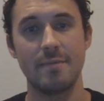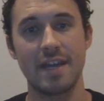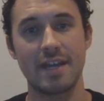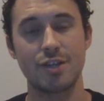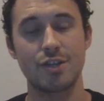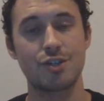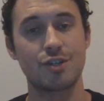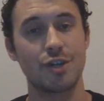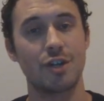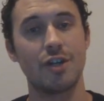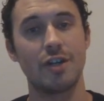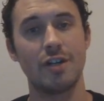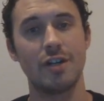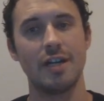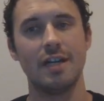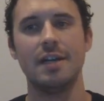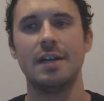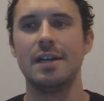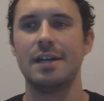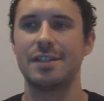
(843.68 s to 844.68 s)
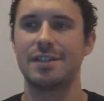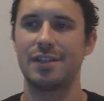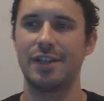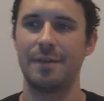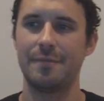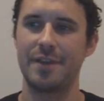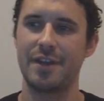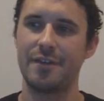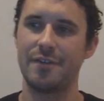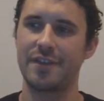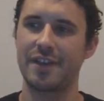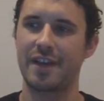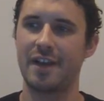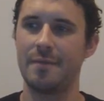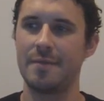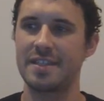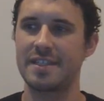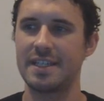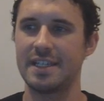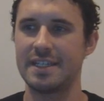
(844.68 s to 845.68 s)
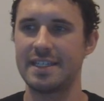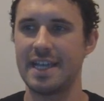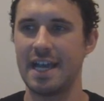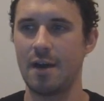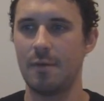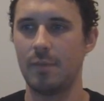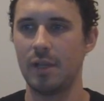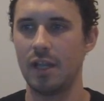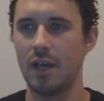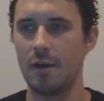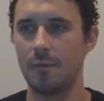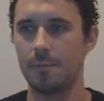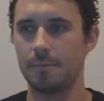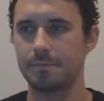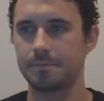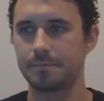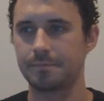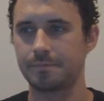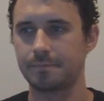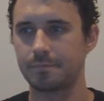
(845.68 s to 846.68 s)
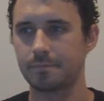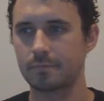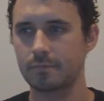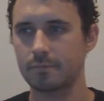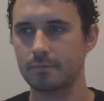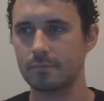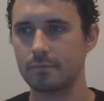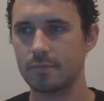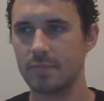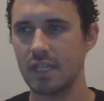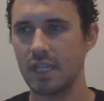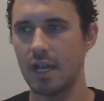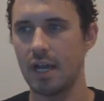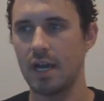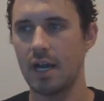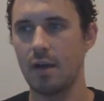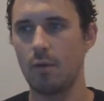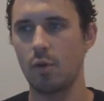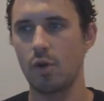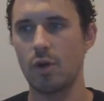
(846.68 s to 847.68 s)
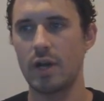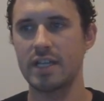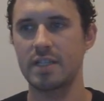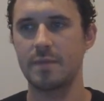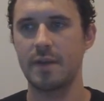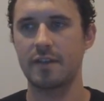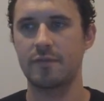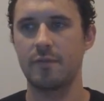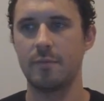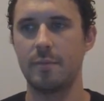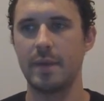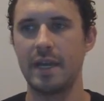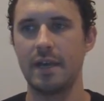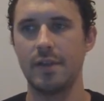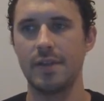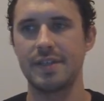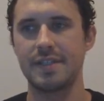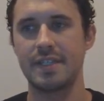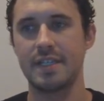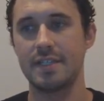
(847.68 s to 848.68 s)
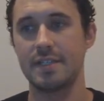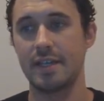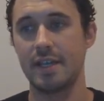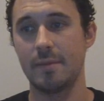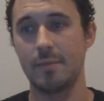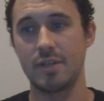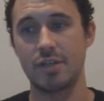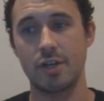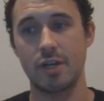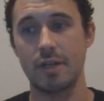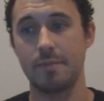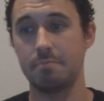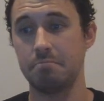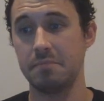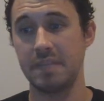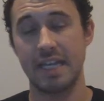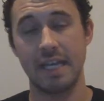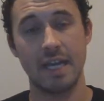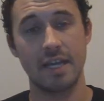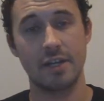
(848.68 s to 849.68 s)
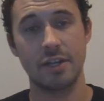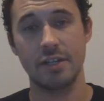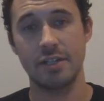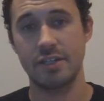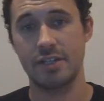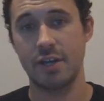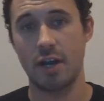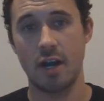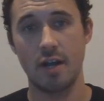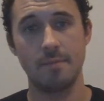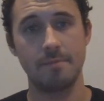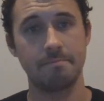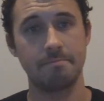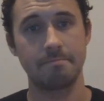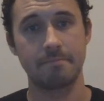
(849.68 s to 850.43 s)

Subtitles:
make sure to let me know in the comments down below. What do I expect from Bale this season at Madrid? He had a good start.